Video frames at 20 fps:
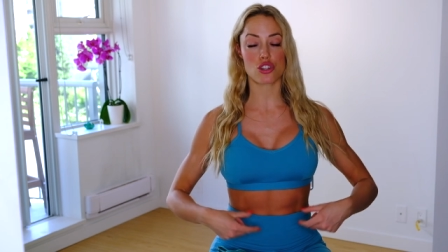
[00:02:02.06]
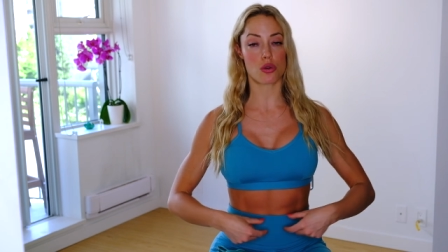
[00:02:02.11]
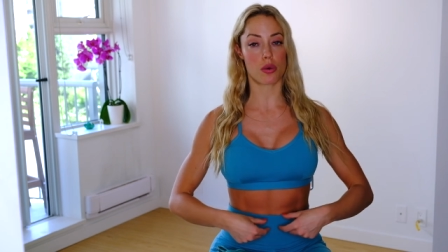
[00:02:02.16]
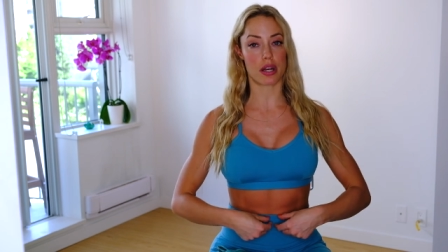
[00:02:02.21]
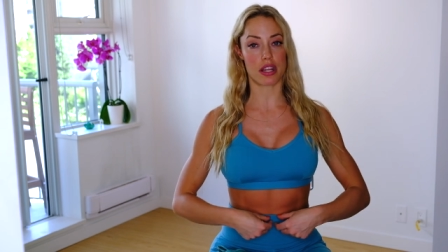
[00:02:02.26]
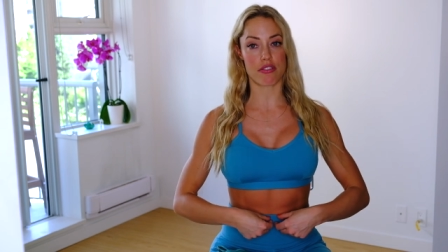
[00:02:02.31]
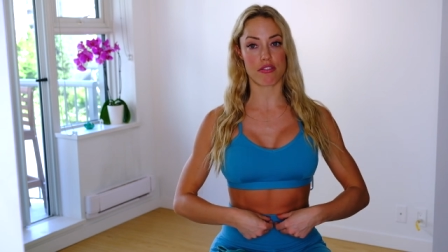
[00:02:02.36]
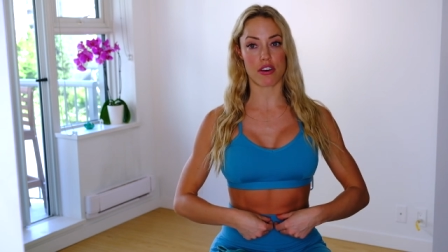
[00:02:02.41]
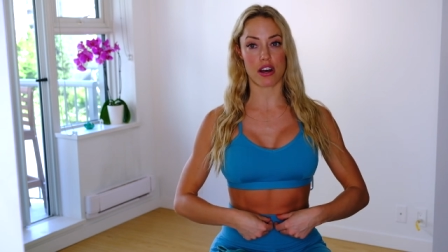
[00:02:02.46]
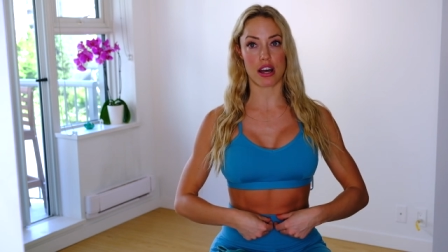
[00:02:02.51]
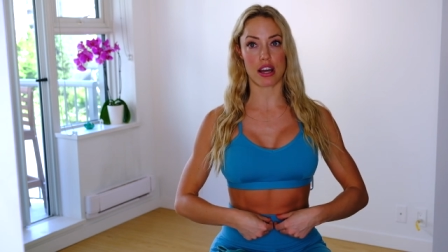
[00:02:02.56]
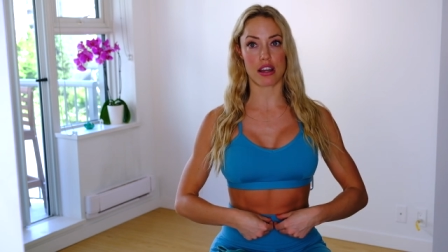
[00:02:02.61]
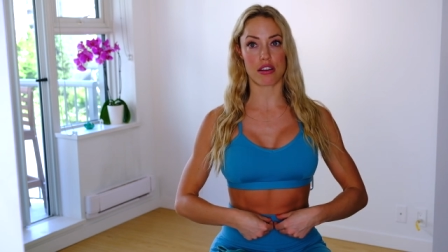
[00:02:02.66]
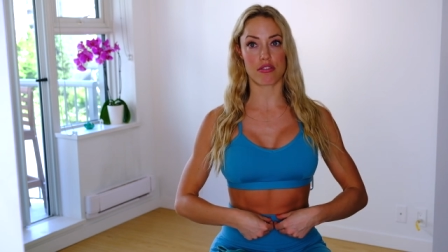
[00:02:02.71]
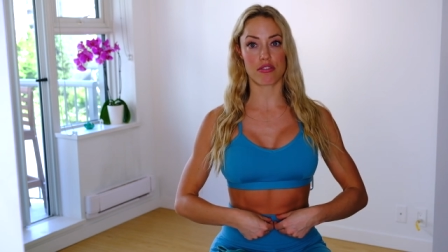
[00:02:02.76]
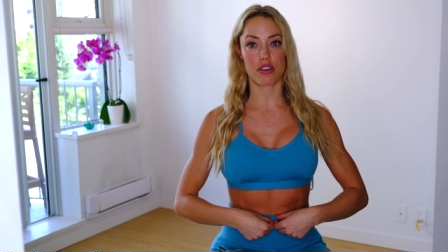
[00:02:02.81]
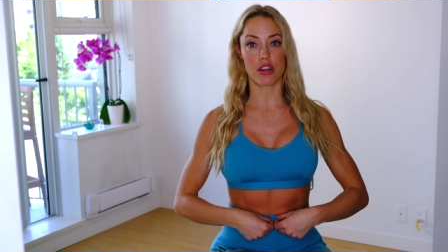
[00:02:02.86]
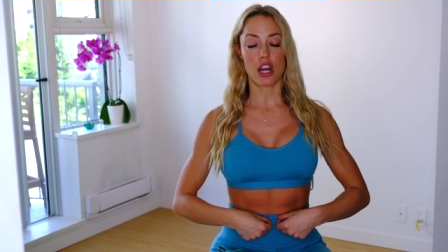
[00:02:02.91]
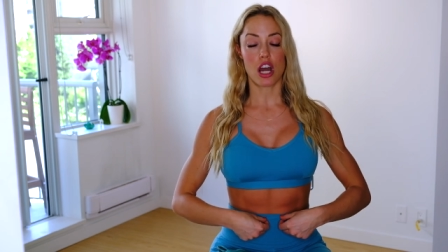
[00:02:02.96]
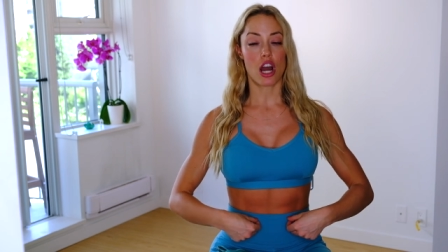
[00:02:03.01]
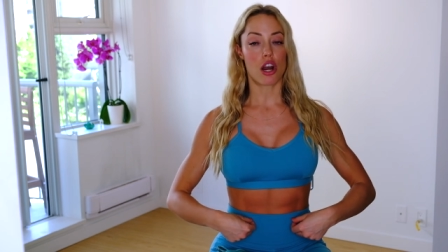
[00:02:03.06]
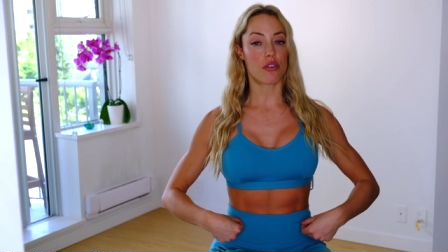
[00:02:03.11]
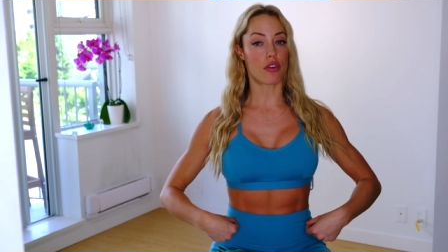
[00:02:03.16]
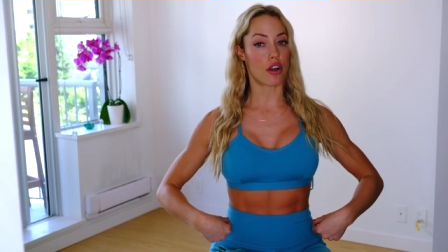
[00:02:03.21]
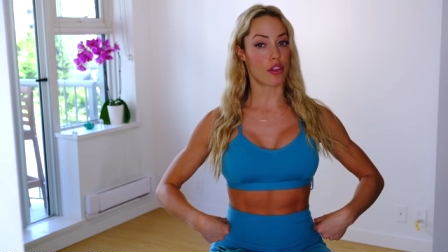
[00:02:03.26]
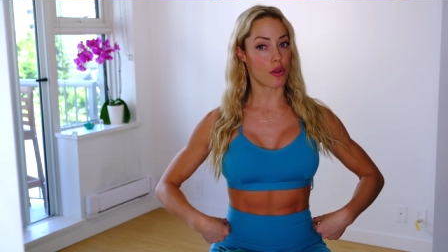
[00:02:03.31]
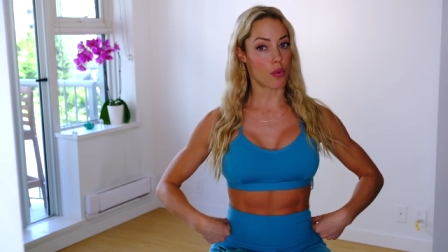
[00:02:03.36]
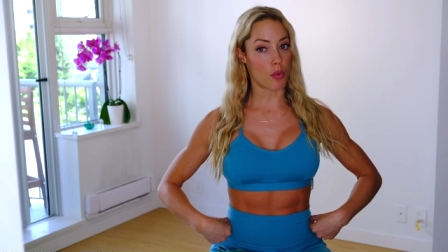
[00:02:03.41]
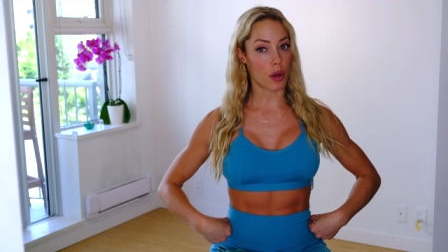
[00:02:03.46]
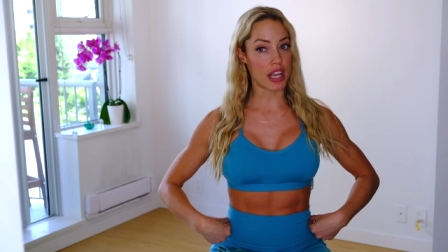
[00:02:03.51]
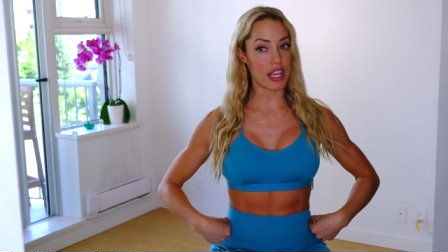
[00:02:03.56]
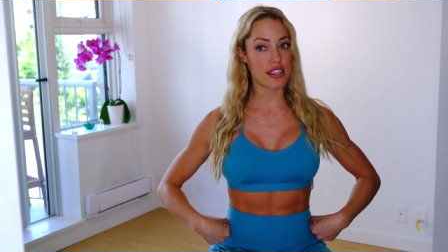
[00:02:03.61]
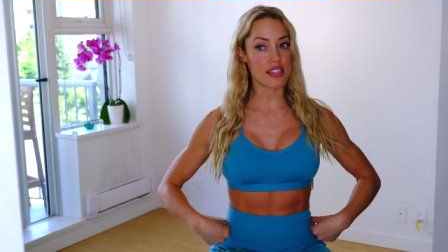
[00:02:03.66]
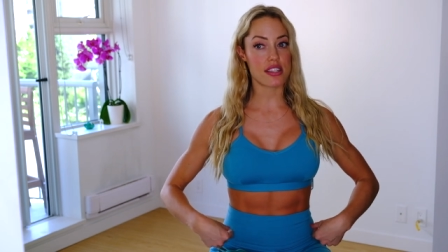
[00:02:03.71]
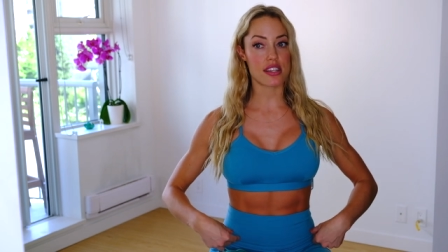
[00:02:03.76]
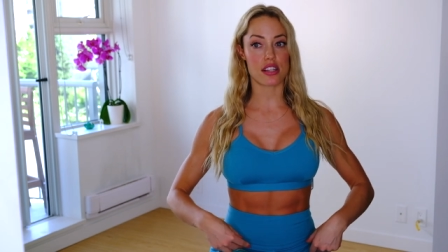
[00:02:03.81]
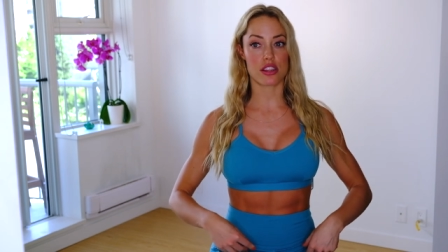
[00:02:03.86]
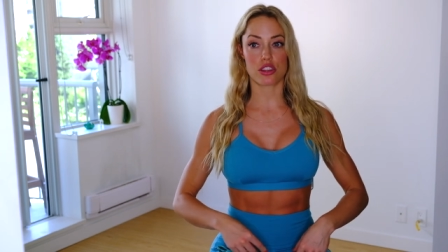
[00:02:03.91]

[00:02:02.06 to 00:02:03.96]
25 around the waist,